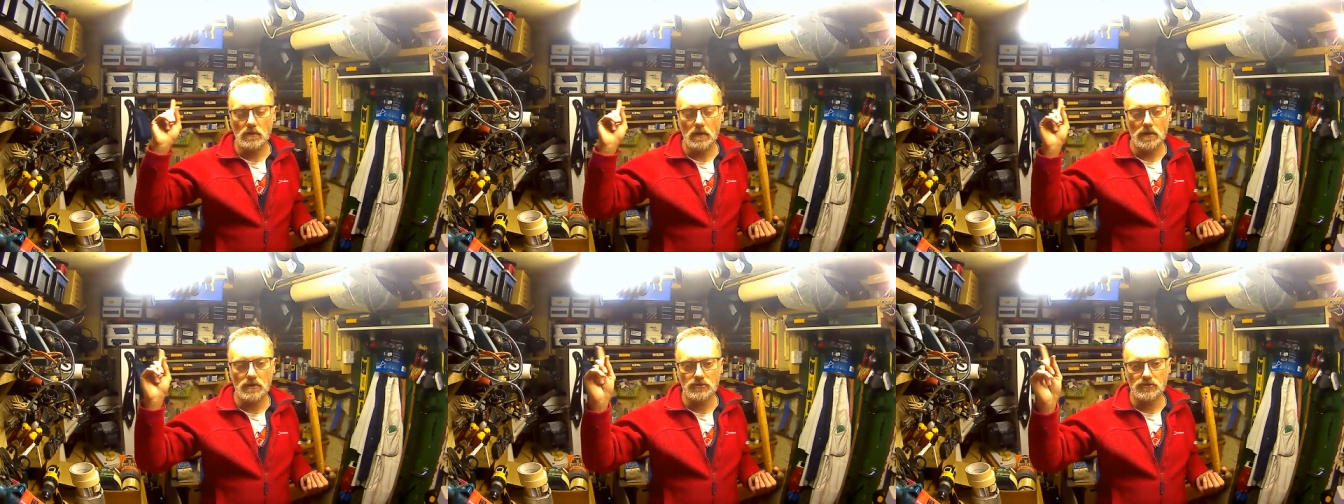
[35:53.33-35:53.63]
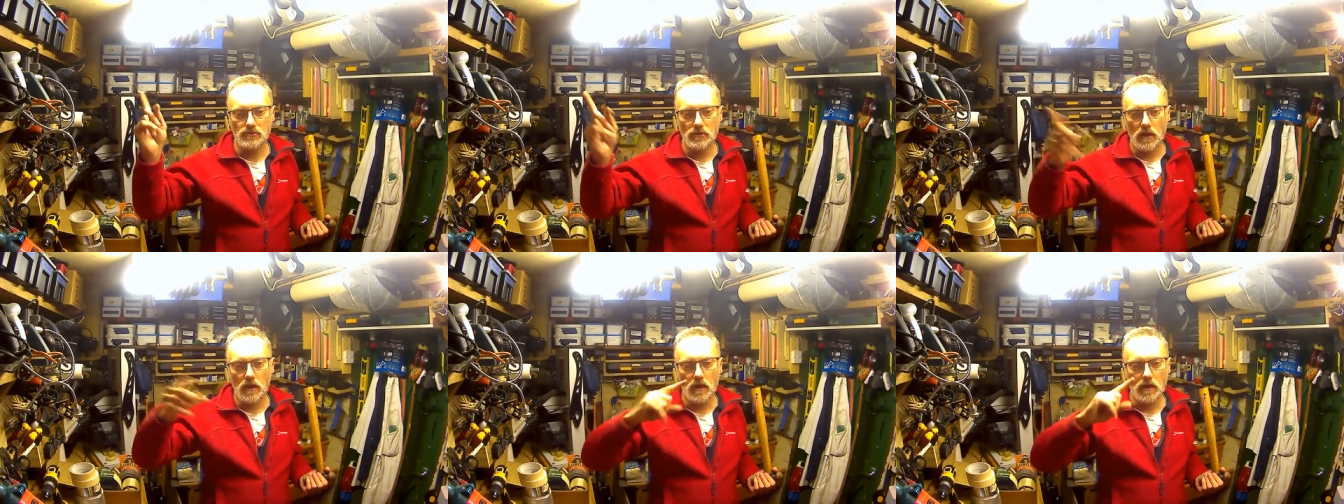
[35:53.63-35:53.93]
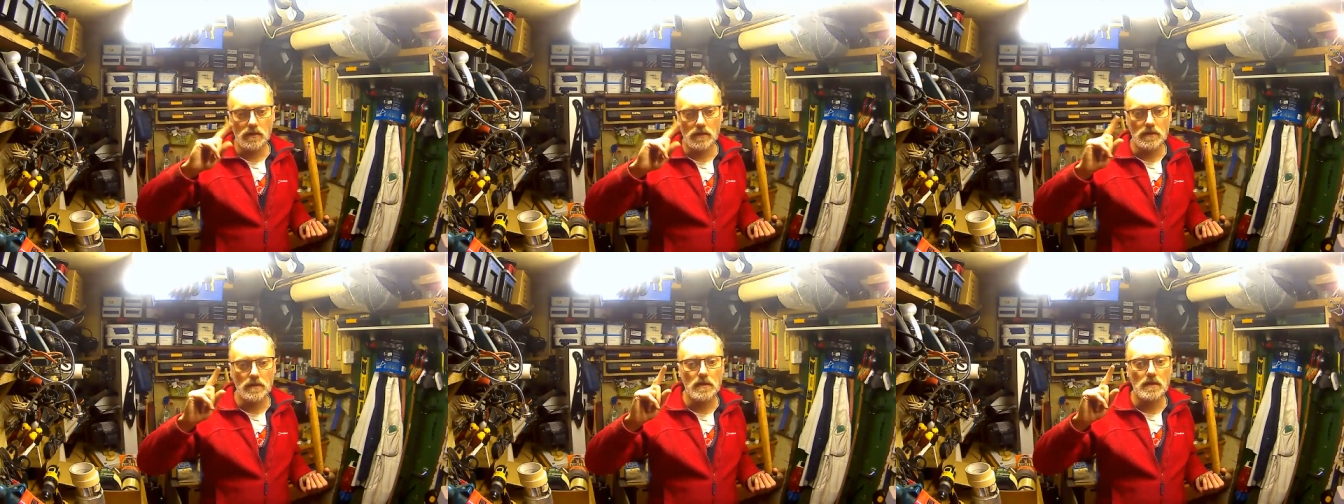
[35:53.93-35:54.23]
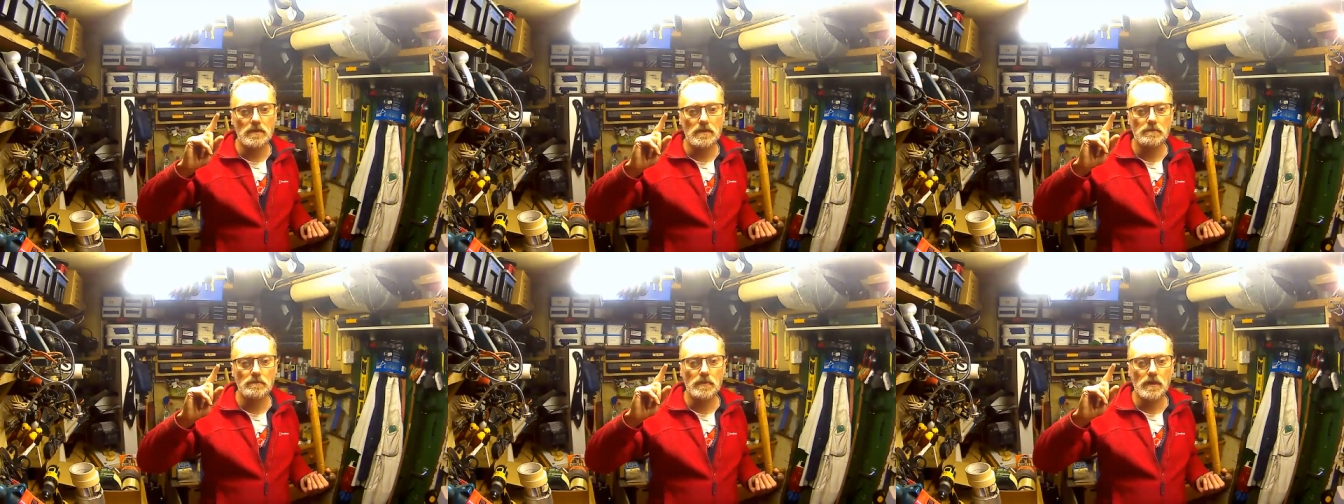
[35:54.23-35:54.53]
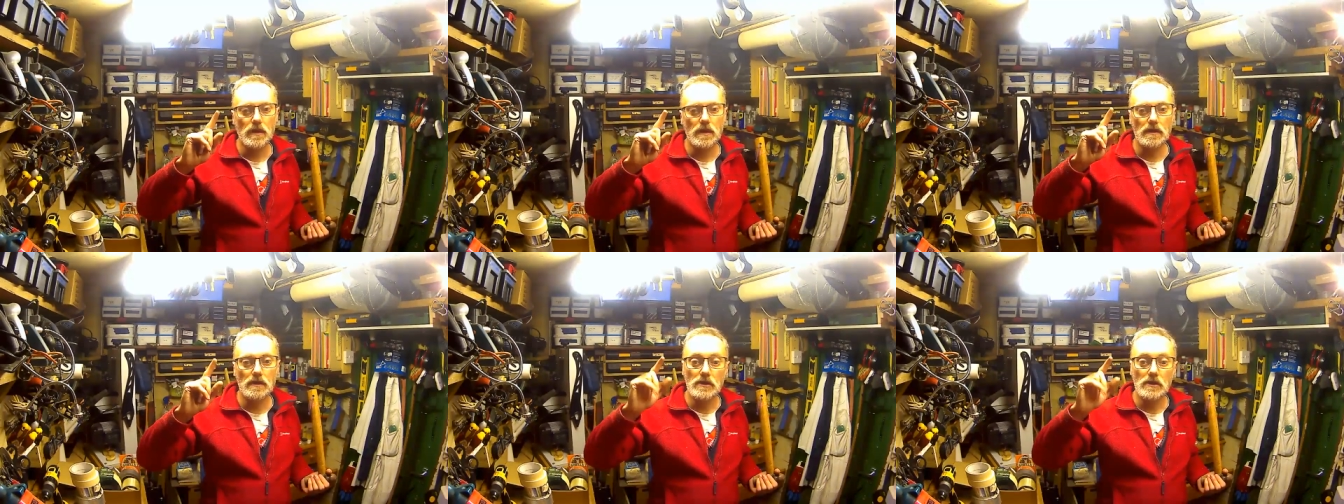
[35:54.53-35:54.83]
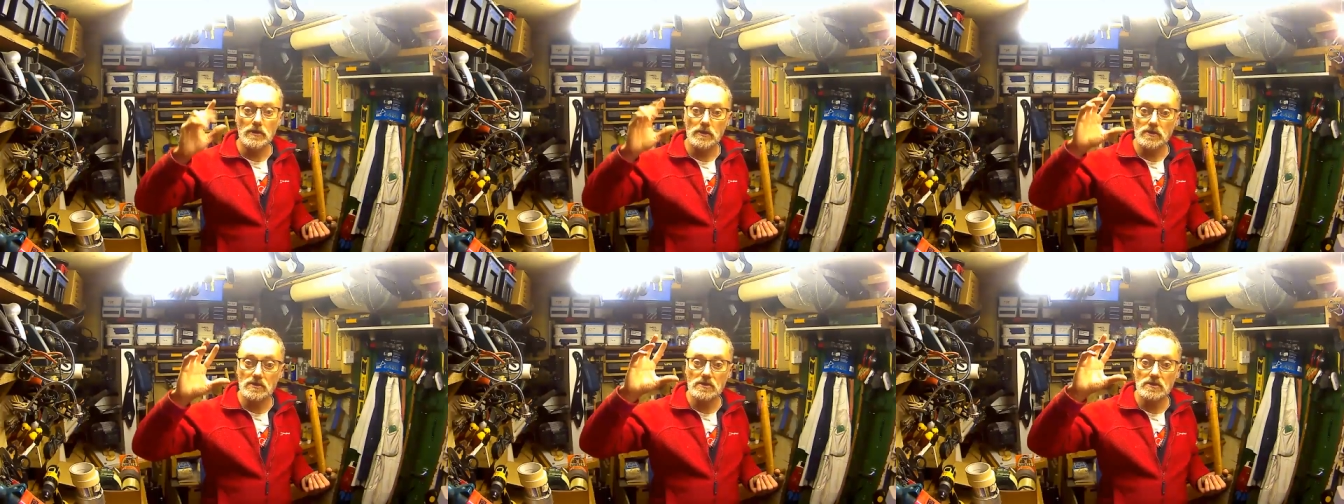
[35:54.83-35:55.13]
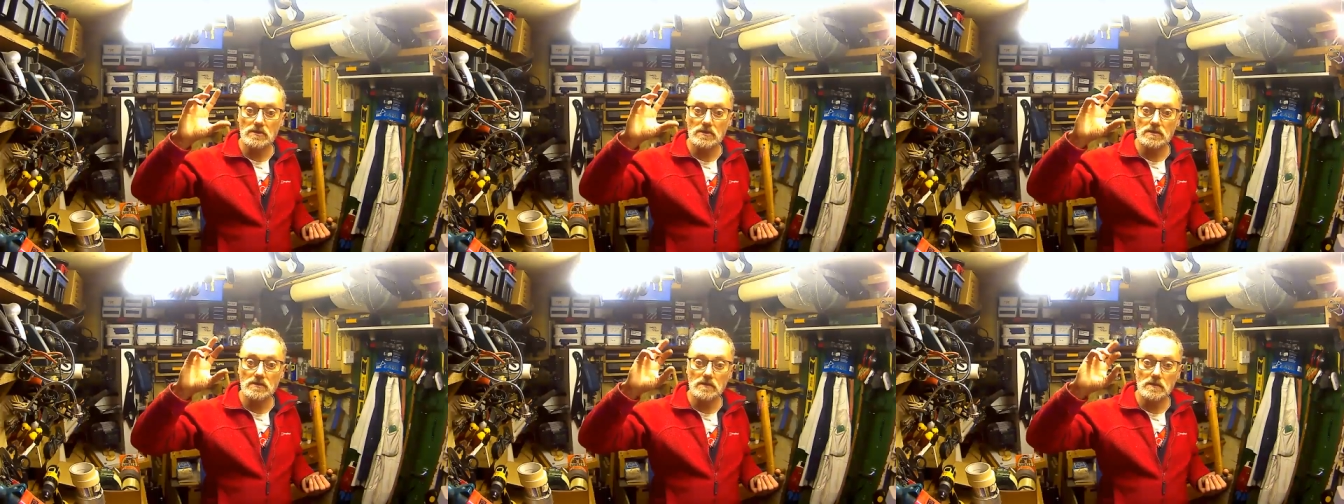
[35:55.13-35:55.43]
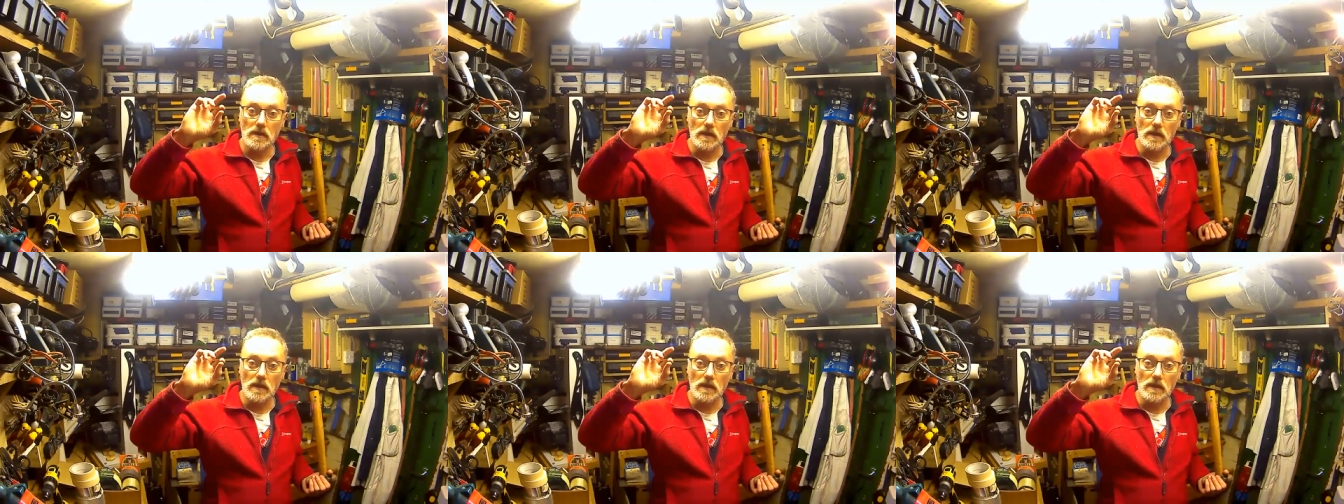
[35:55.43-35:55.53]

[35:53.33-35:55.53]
I dry lined it, but I used